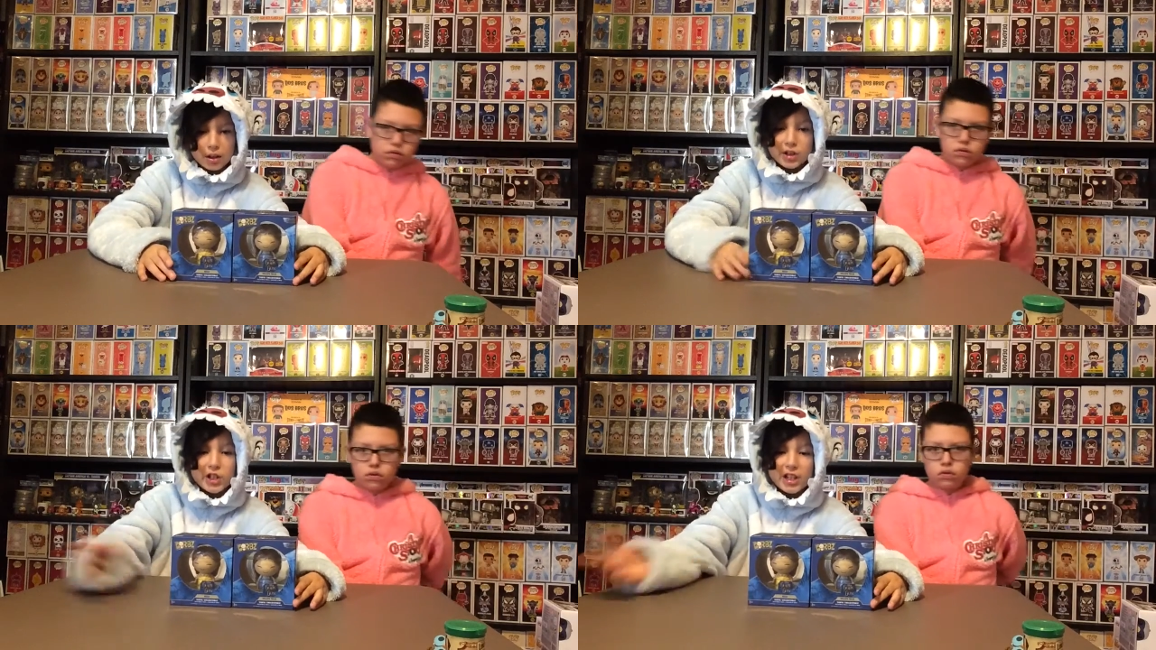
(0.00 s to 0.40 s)

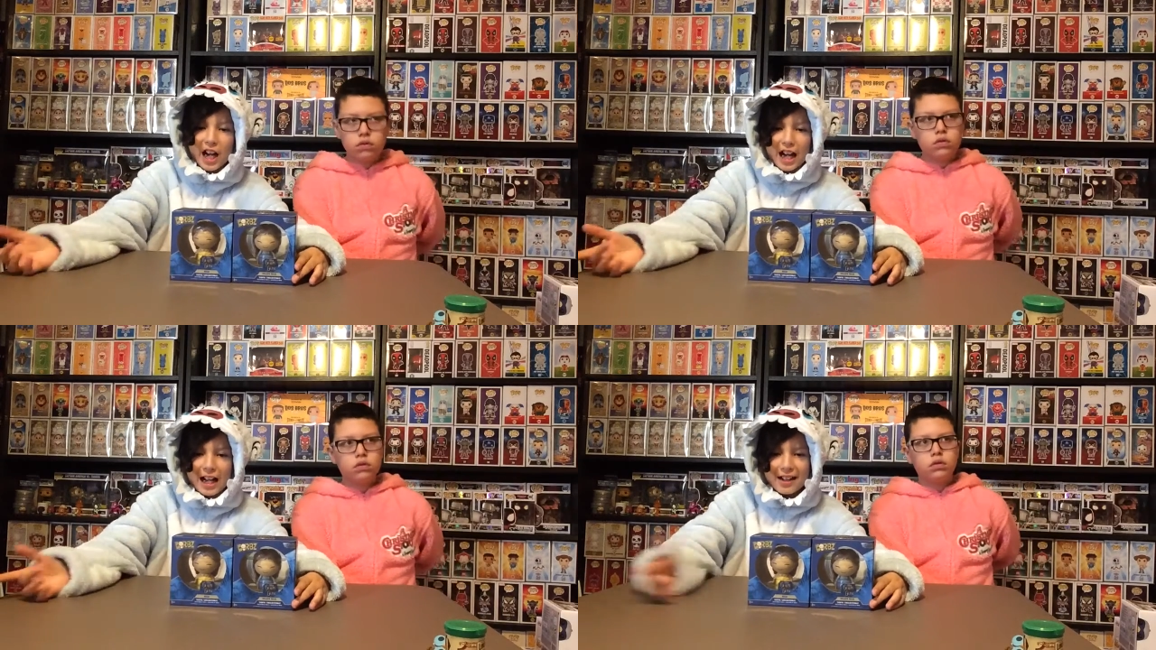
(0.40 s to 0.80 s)

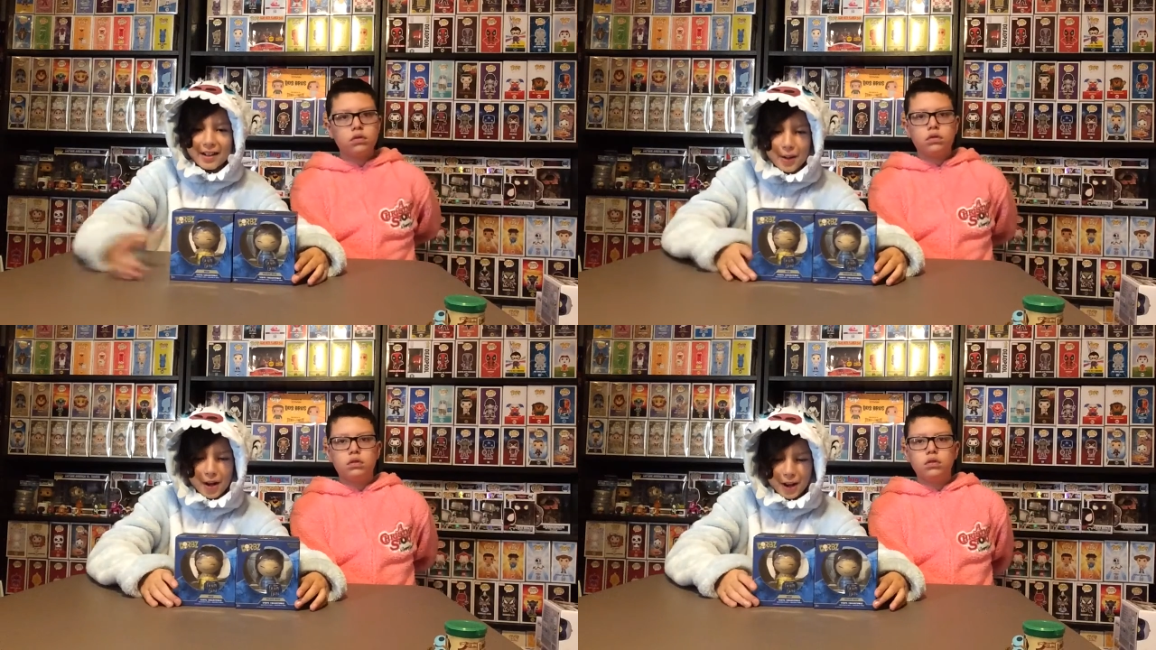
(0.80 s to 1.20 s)
Speaker 1: she uh, got
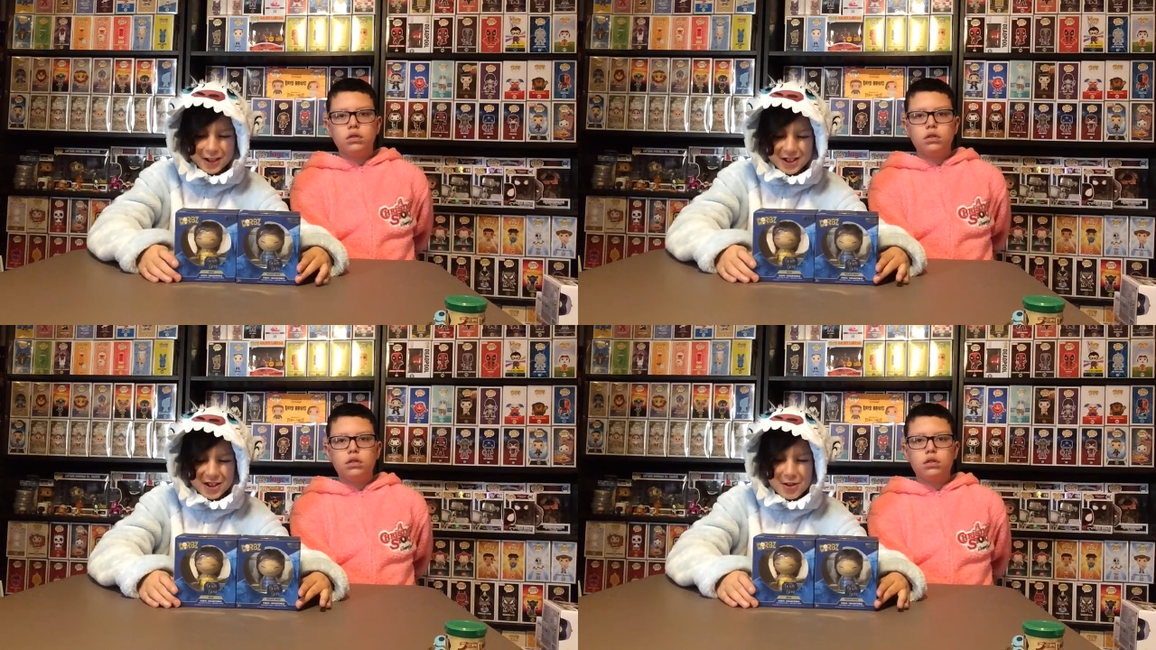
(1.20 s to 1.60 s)

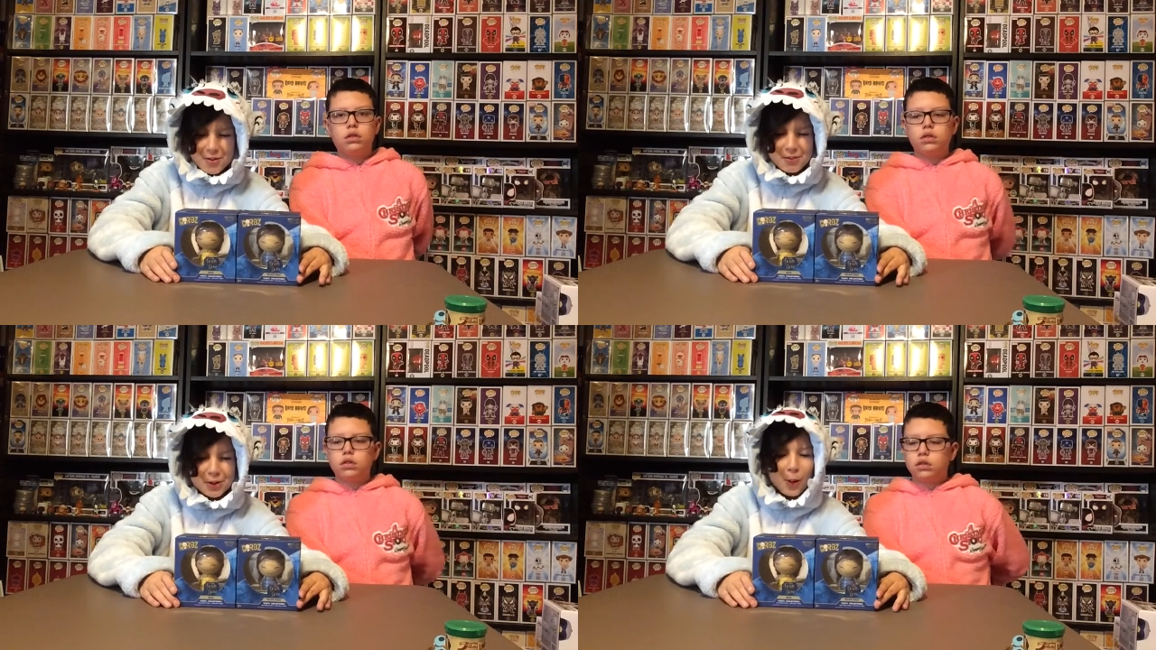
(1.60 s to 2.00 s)
uh,
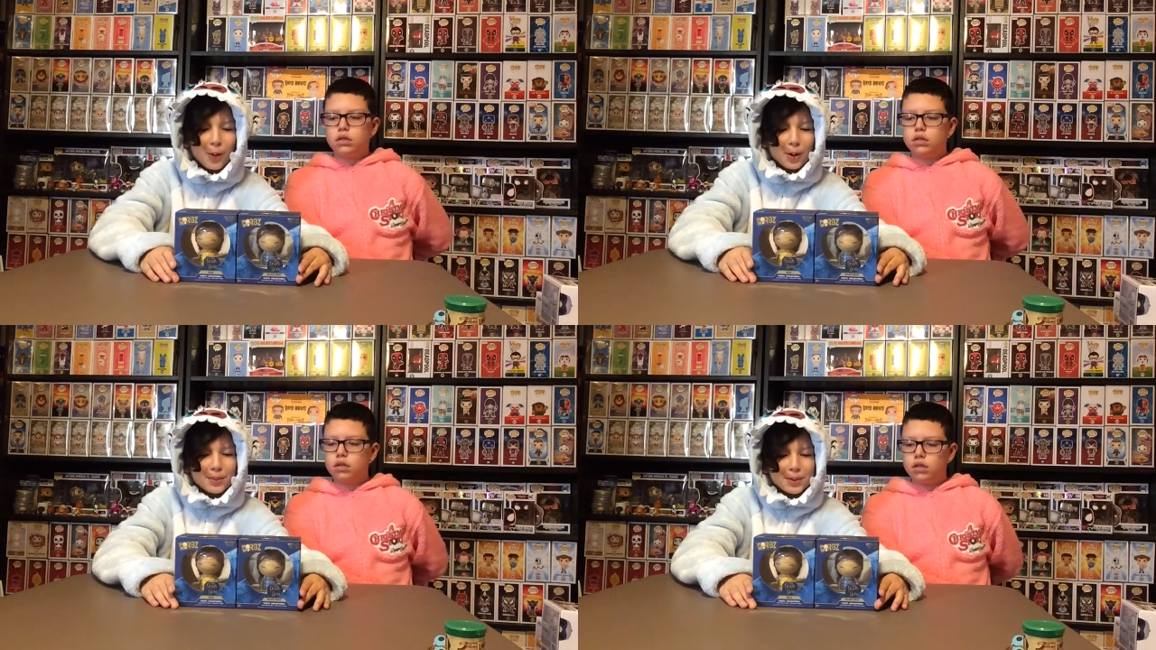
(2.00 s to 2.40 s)
two
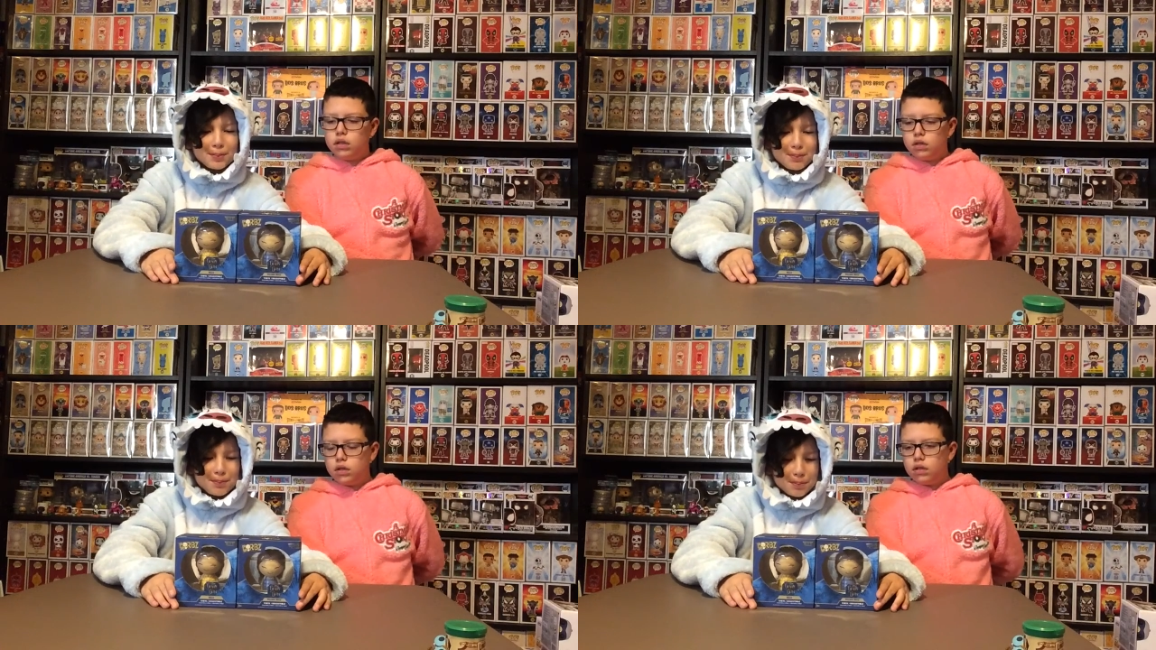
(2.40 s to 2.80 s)

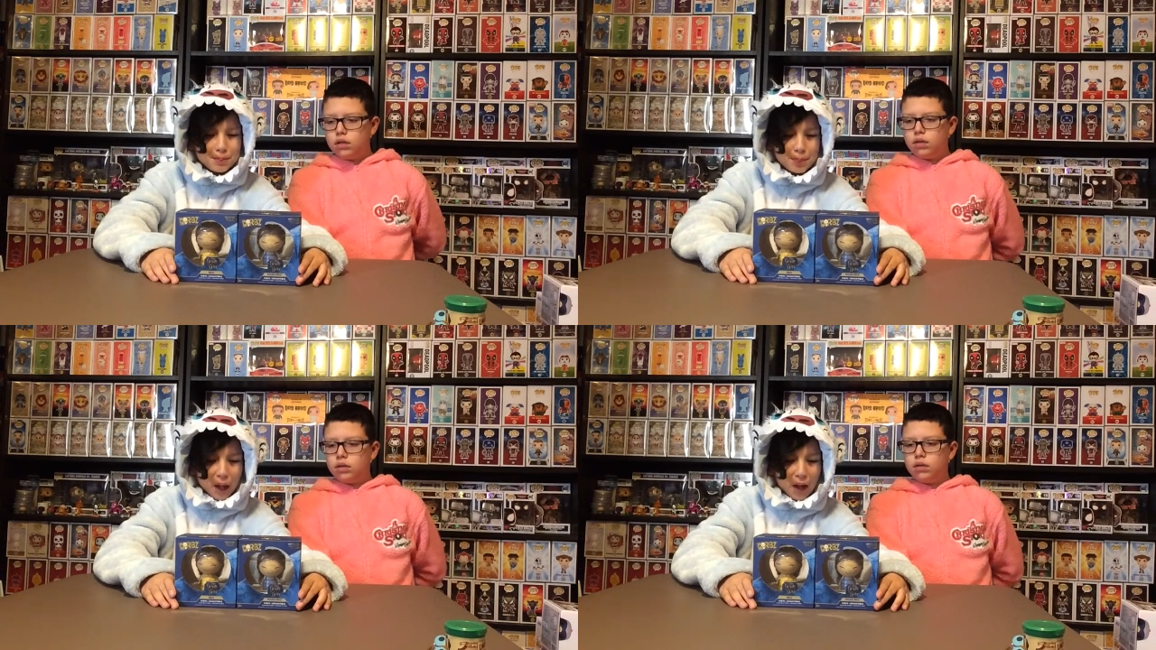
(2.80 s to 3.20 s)
doors,
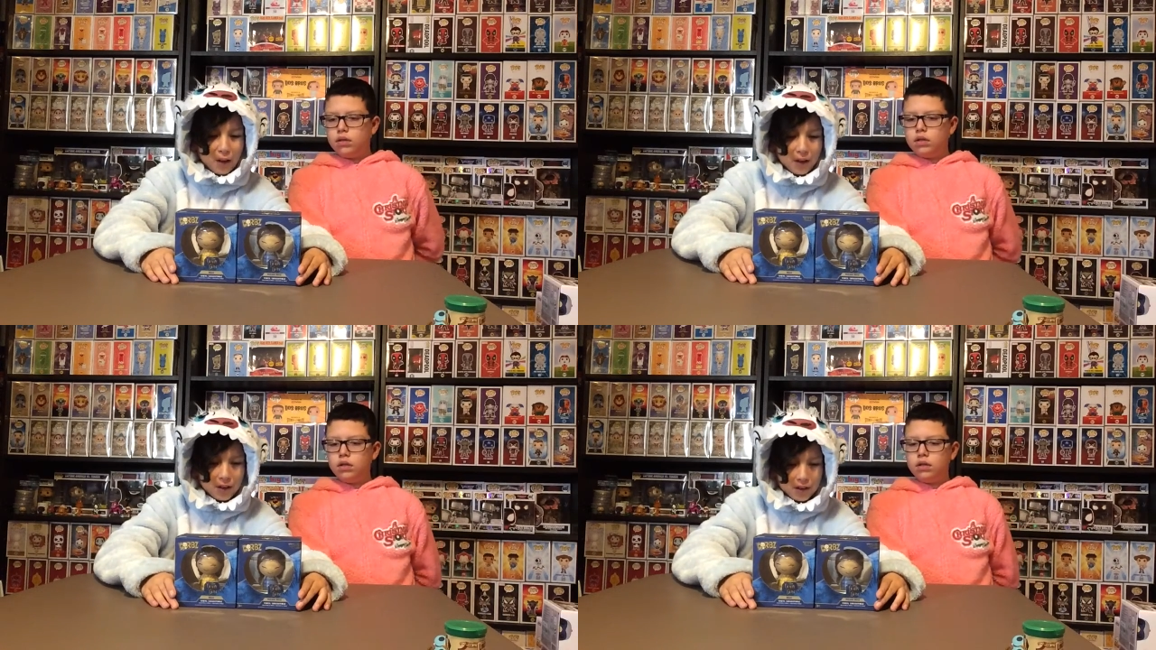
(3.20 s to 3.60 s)

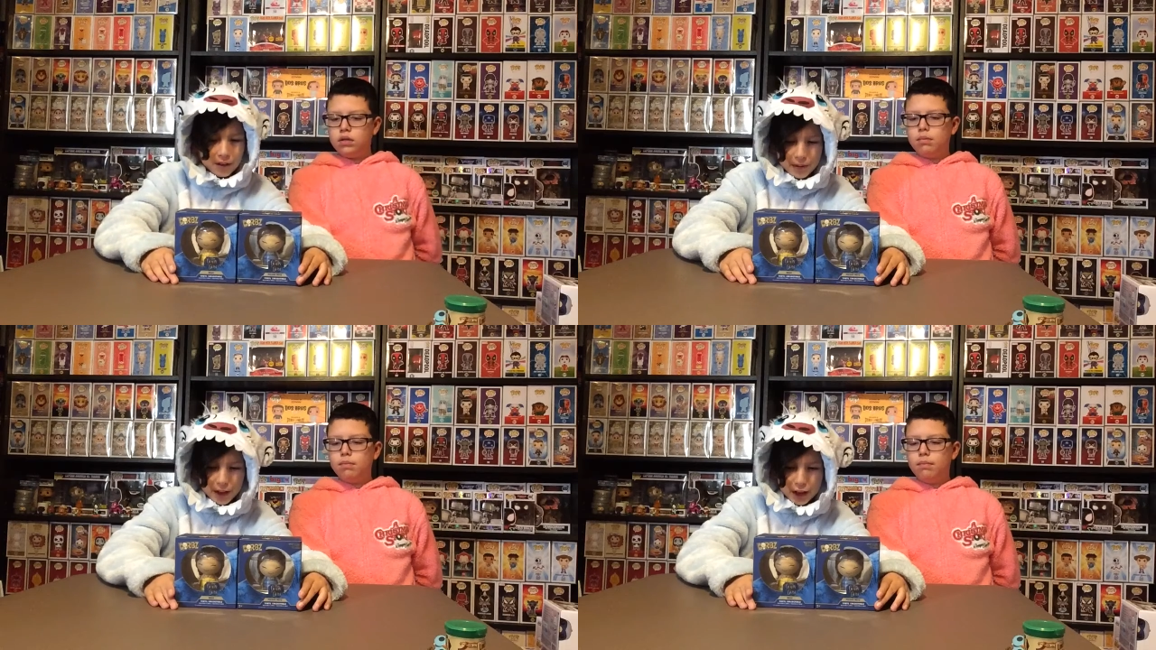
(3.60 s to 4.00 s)
Belle,
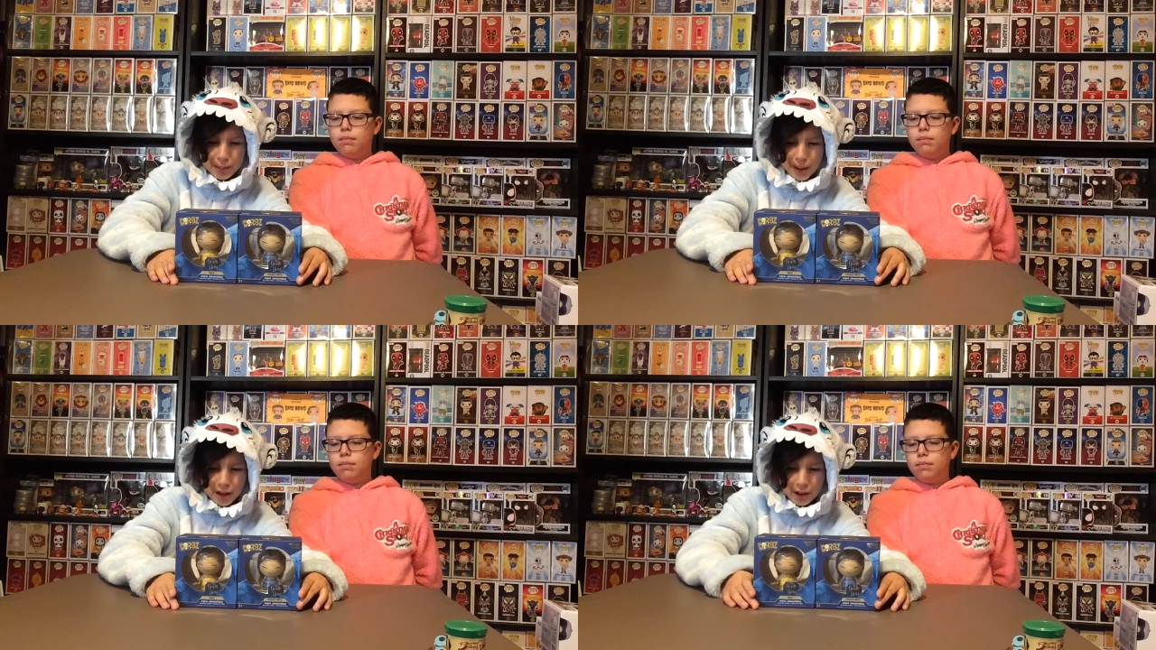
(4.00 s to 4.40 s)

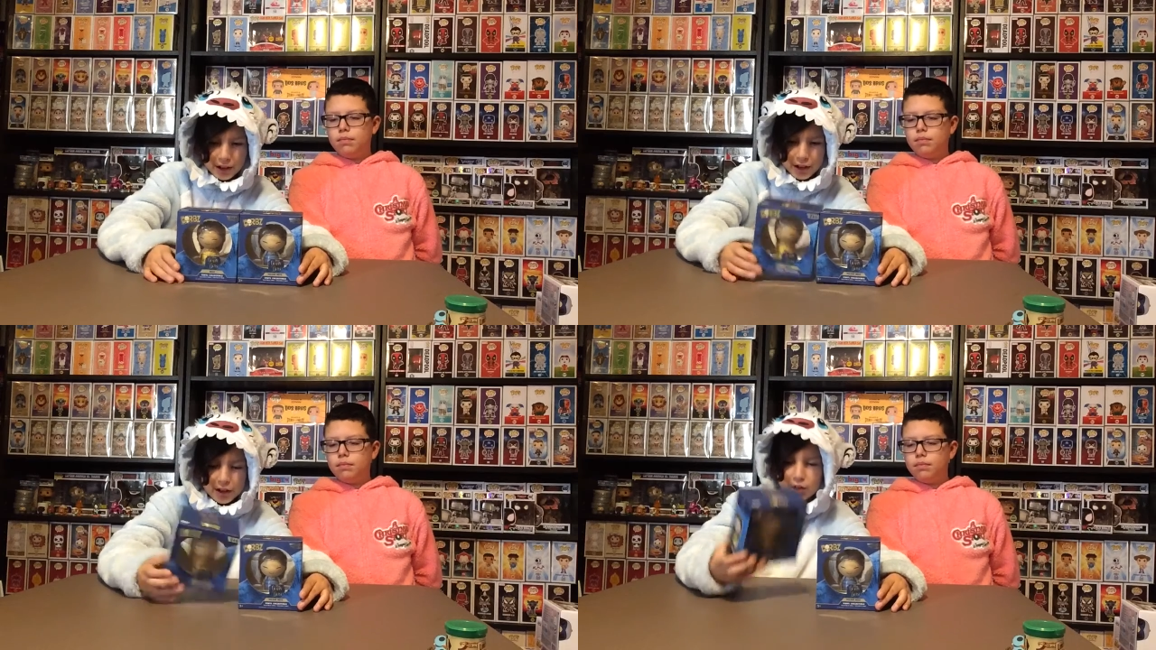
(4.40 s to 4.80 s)
Village
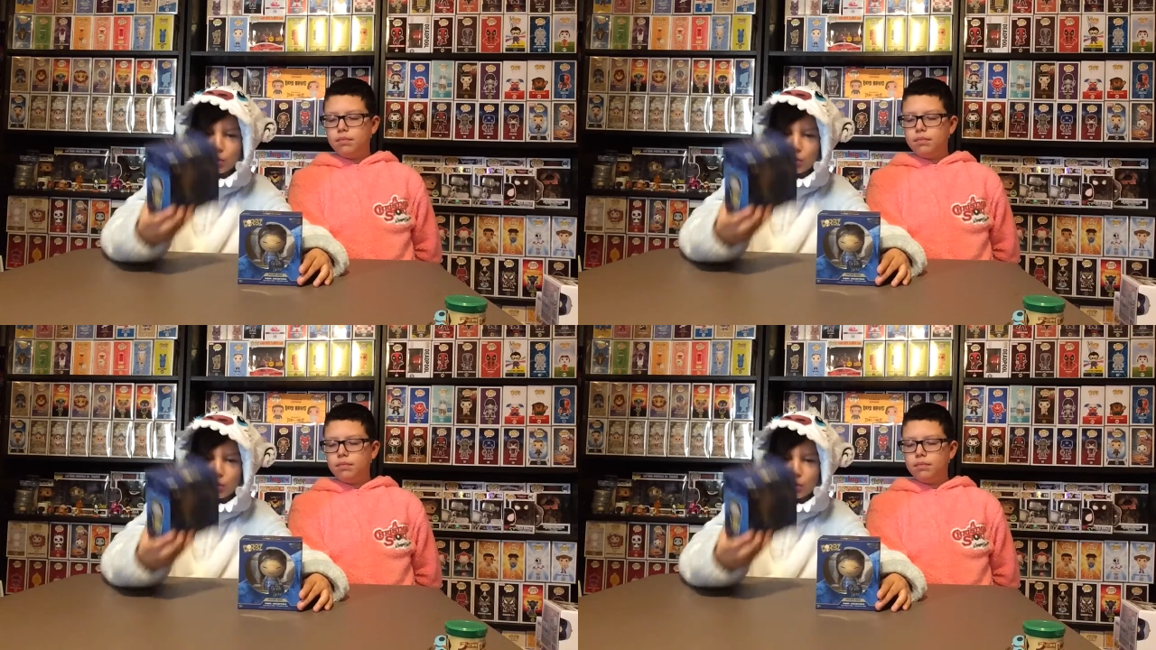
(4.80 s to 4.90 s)
Belle, and just